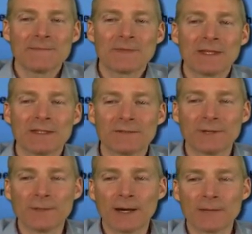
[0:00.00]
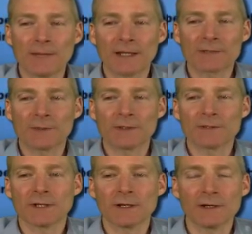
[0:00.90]
and at the very bottom experts
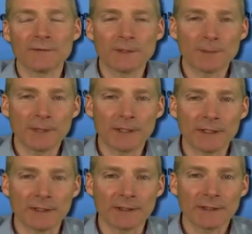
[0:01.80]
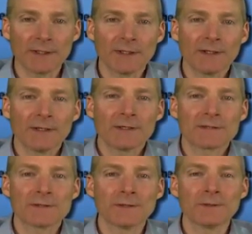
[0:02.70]
are of the opinion.
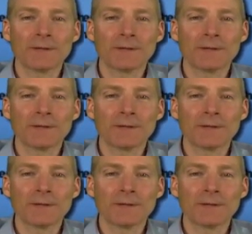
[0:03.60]
So